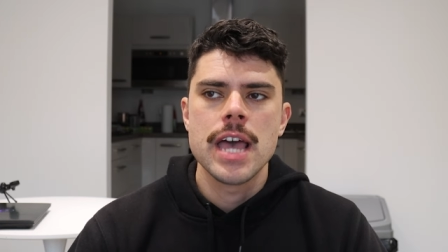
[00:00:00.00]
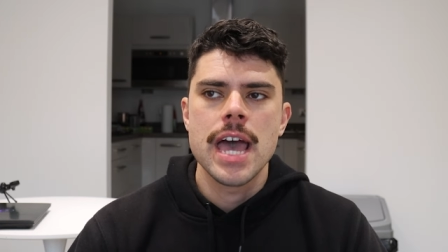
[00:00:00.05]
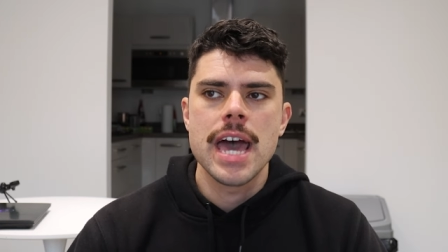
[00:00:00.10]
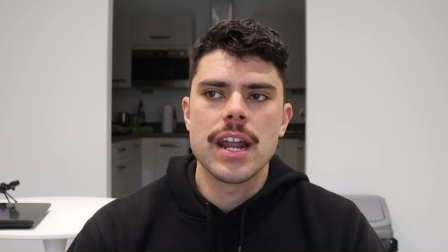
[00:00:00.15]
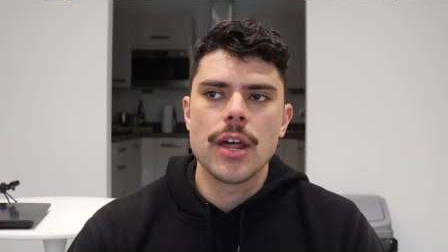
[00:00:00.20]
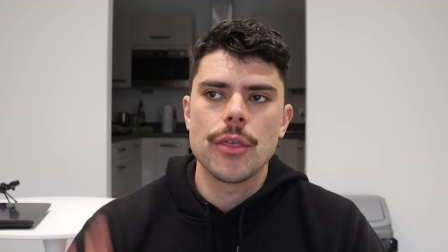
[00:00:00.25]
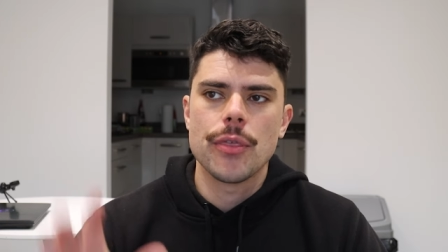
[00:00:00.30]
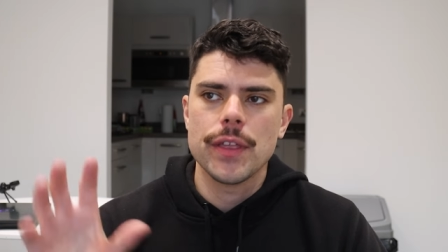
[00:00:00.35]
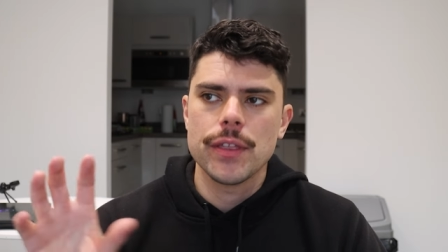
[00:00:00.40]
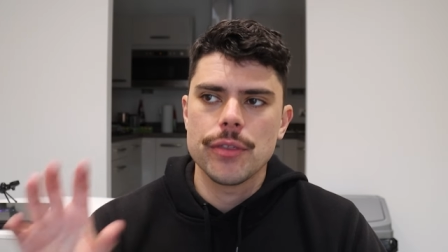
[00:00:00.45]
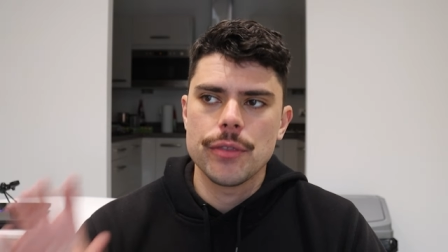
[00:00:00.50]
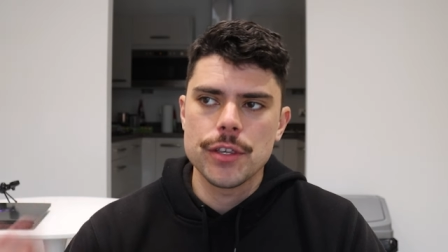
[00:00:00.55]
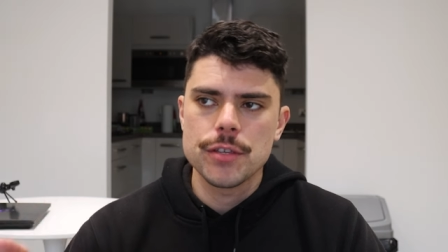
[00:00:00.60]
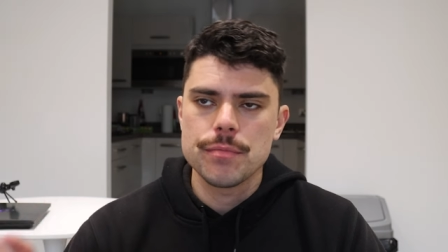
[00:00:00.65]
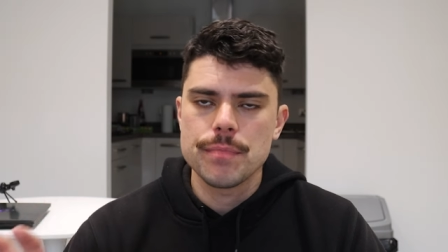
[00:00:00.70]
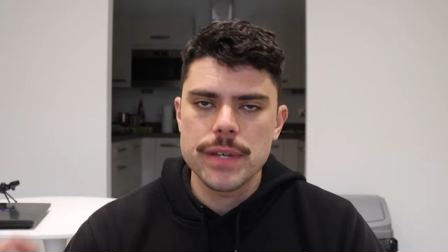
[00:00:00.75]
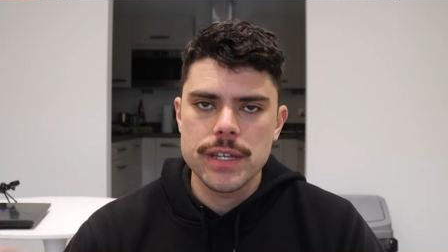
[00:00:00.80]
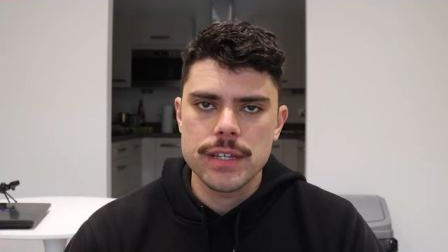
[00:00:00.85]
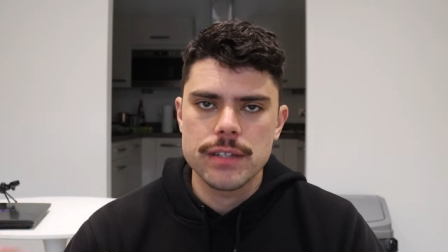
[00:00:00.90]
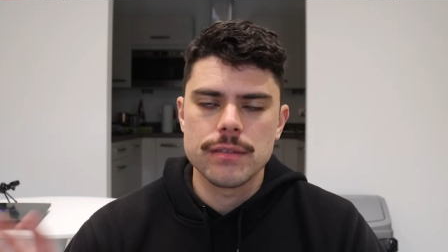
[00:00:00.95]
And I think
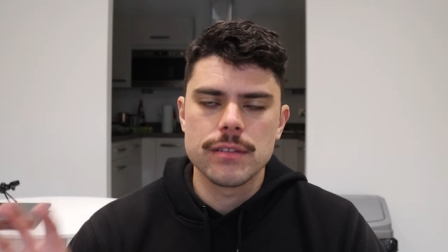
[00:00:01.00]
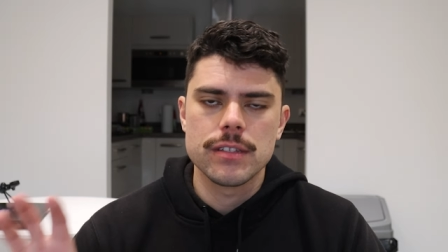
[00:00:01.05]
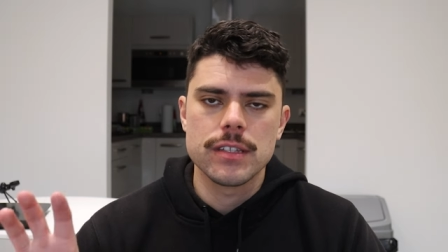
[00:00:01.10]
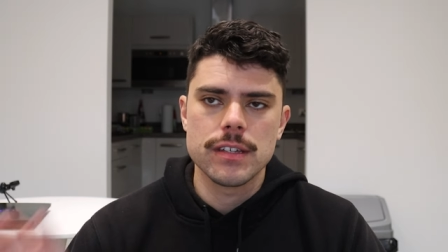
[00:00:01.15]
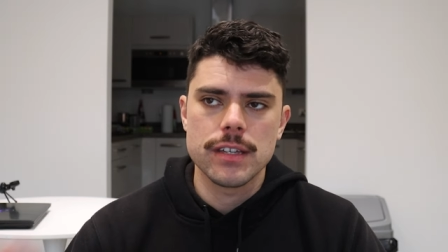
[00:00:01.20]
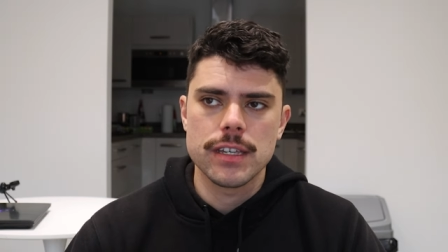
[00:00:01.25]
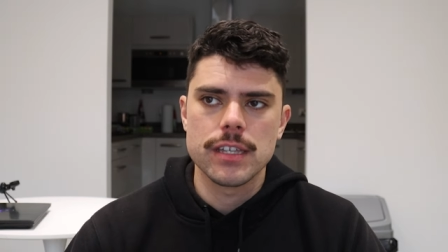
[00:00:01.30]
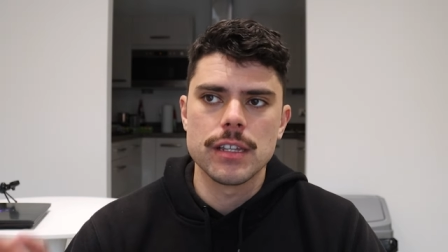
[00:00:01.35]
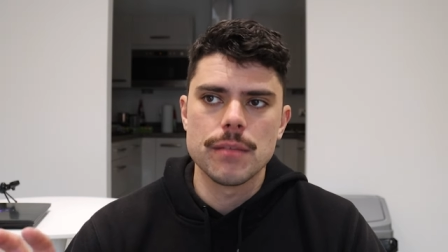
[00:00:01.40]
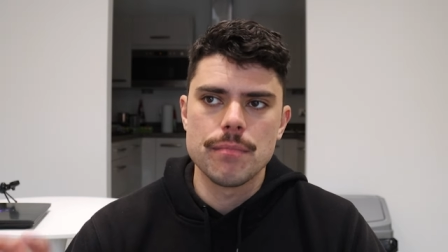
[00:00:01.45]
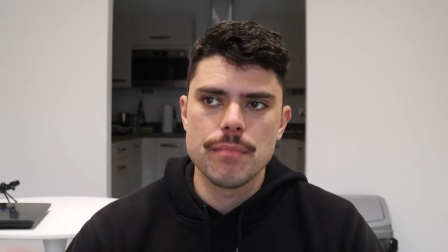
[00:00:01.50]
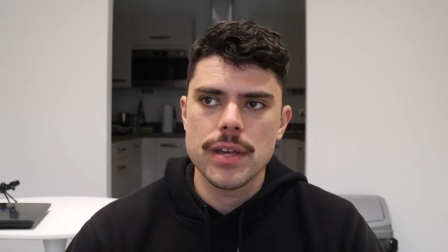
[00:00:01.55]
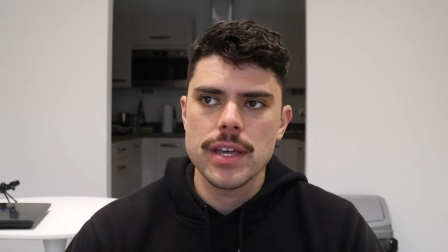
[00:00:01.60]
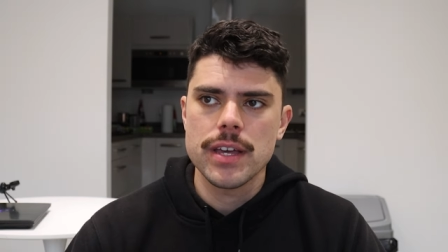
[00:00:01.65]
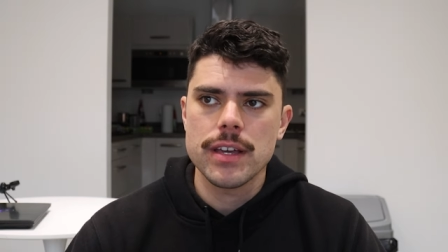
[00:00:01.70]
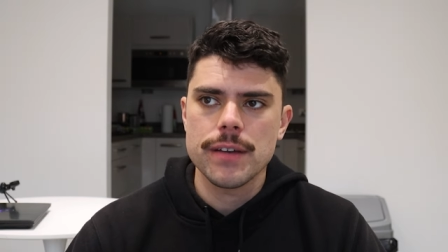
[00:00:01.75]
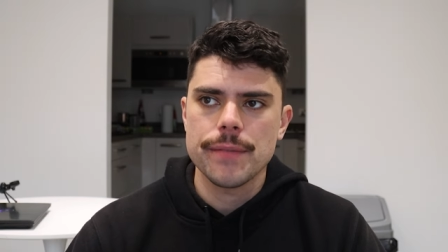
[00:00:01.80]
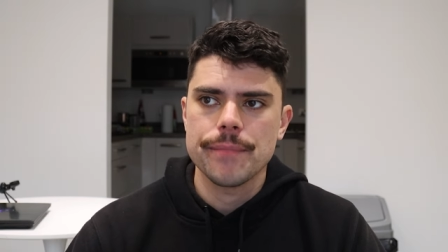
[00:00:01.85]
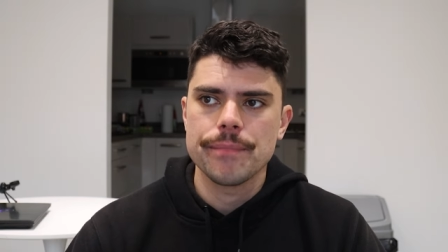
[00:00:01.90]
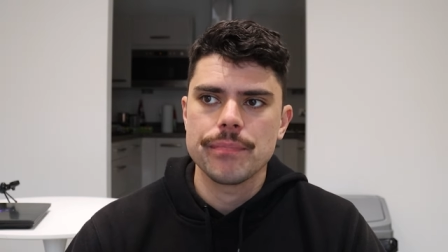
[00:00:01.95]
this pick, particular
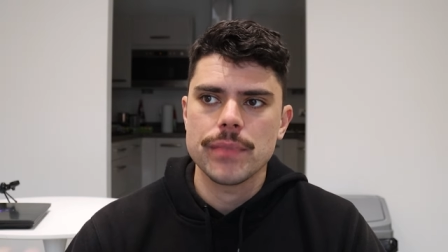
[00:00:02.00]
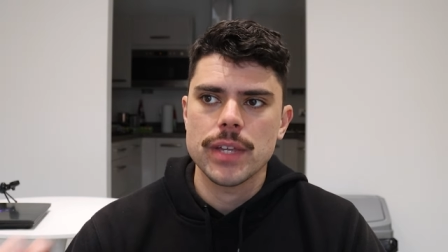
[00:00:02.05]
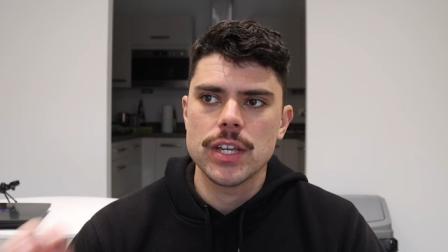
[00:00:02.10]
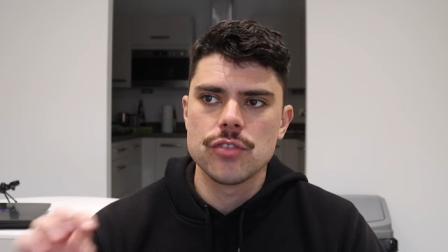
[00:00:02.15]
pick